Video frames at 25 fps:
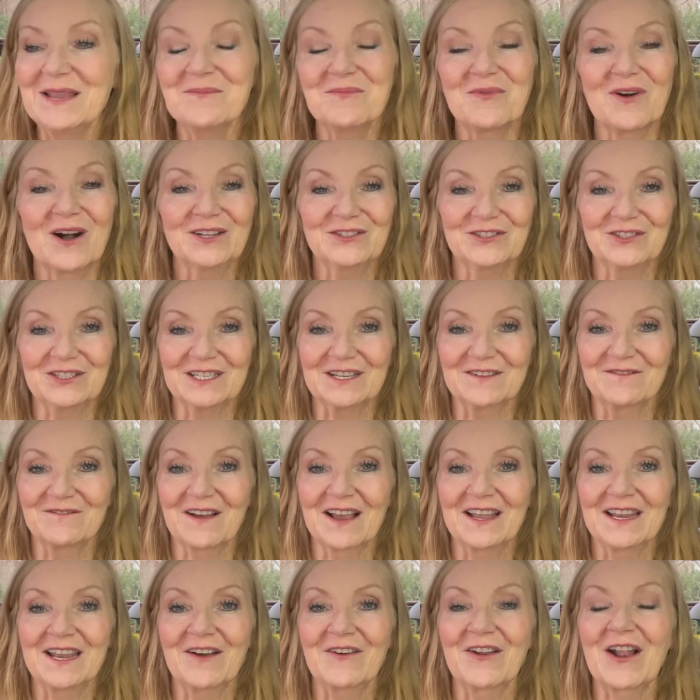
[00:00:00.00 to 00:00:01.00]
watching to
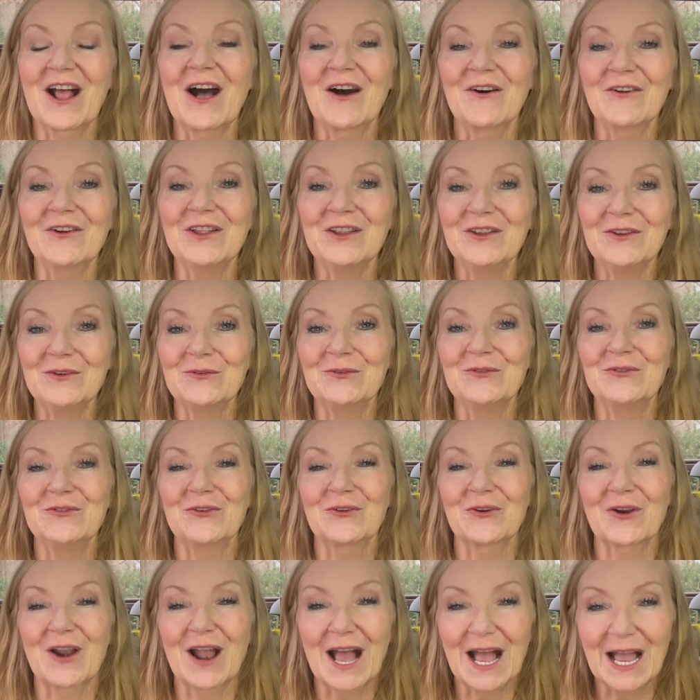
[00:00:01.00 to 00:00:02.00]
find out how to use
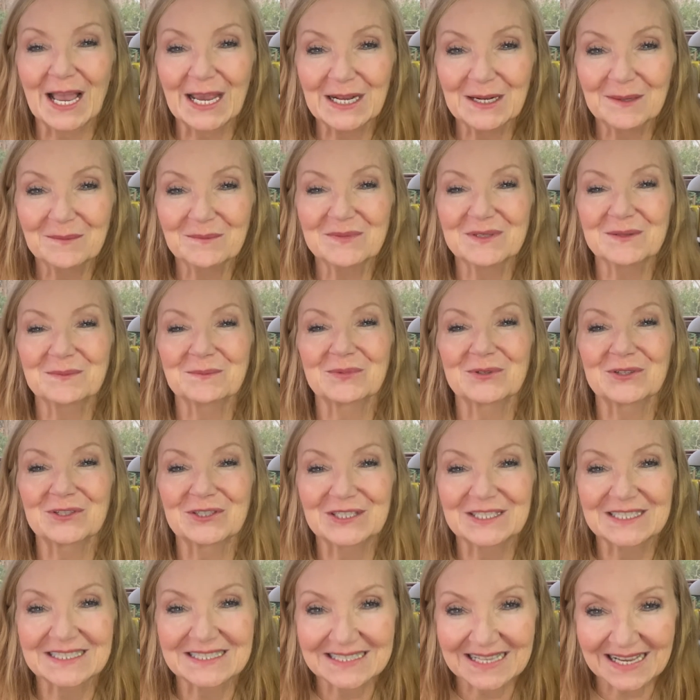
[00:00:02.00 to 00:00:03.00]
your items per
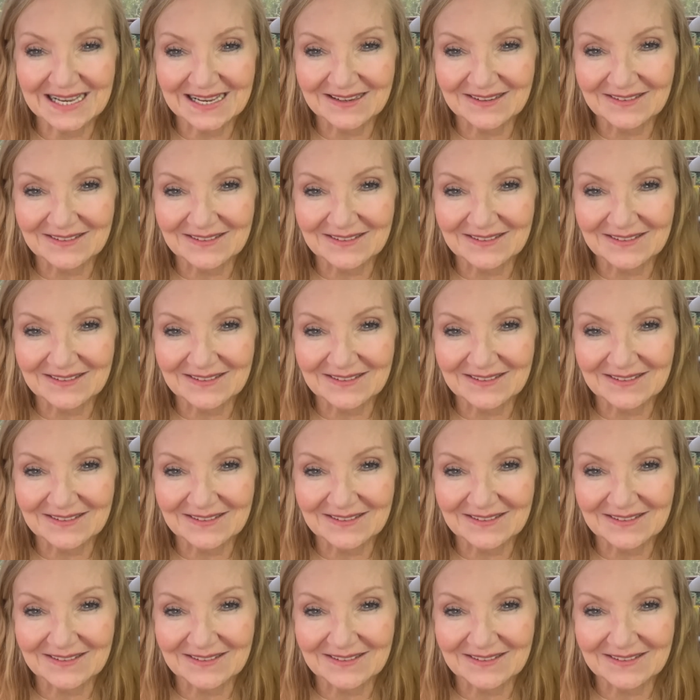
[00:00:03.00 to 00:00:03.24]
sale